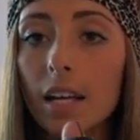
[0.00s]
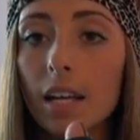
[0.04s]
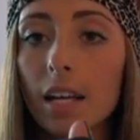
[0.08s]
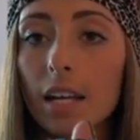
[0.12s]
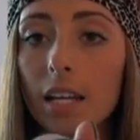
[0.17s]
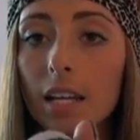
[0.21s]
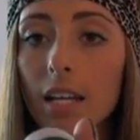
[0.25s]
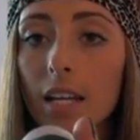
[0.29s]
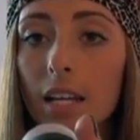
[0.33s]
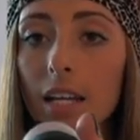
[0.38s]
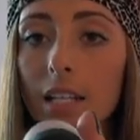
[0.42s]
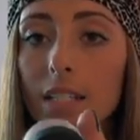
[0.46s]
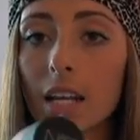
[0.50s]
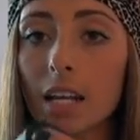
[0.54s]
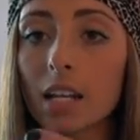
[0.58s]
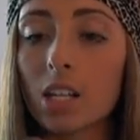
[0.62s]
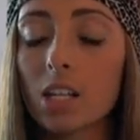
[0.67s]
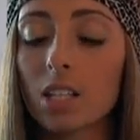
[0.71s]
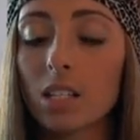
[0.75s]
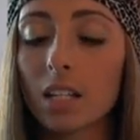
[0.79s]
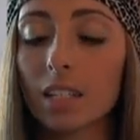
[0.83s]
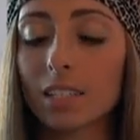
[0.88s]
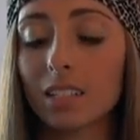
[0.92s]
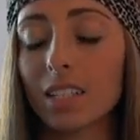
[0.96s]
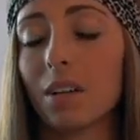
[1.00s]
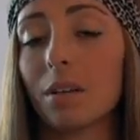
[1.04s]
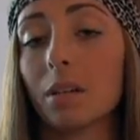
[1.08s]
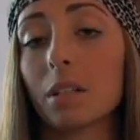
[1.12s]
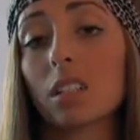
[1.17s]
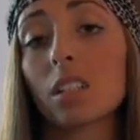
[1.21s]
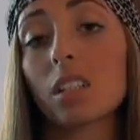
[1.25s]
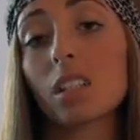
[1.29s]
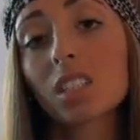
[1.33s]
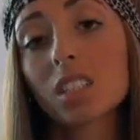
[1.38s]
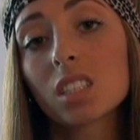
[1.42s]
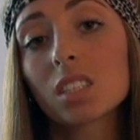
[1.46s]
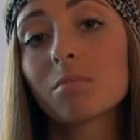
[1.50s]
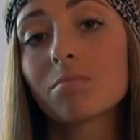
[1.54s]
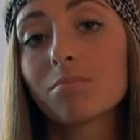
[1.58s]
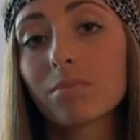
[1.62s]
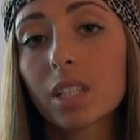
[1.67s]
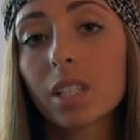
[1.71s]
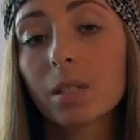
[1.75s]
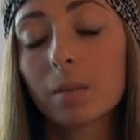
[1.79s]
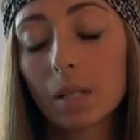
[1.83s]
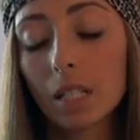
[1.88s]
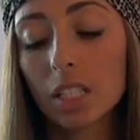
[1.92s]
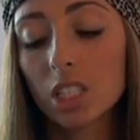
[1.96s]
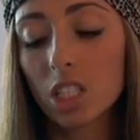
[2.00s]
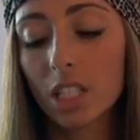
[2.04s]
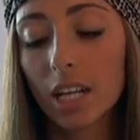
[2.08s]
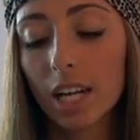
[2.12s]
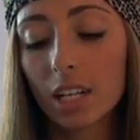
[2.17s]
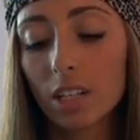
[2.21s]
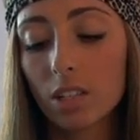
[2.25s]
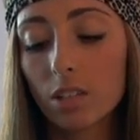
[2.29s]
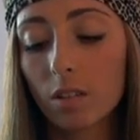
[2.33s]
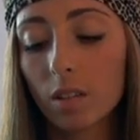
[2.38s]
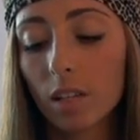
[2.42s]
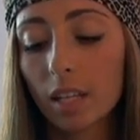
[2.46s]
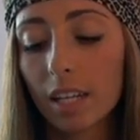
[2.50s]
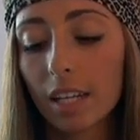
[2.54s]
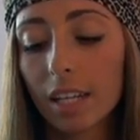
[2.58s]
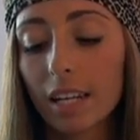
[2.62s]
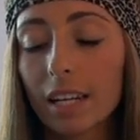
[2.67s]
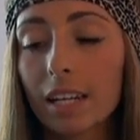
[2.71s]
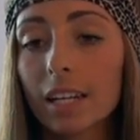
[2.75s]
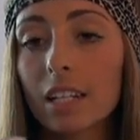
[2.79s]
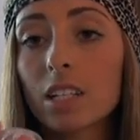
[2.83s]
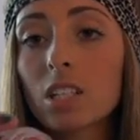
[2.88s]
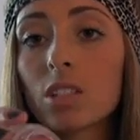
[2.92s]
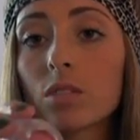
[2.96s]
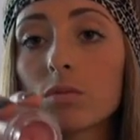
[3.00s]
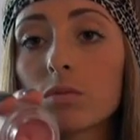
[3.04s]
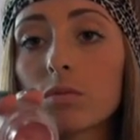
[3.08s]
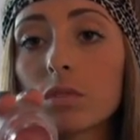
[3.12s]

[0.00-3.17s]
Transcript: and I just liked how it looked pretty much actually and it's